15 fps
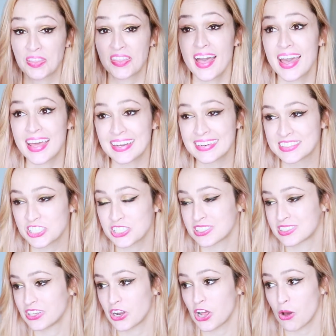But then,
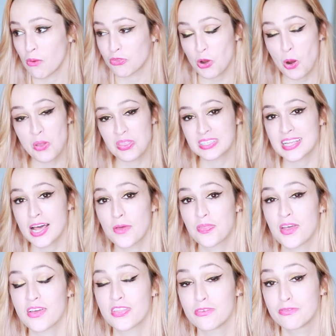just, you know, throwing this out
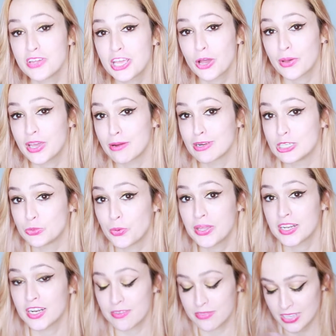there, the video he
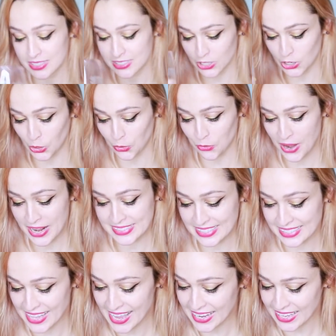retweeted of this
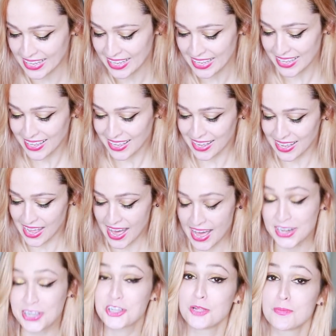crazy lady
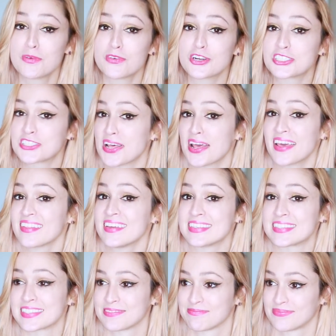had a clip of her saying
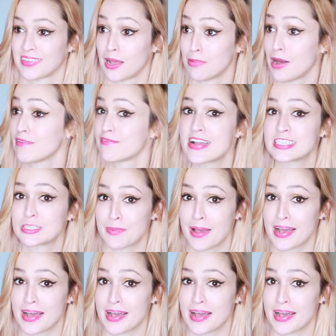this about face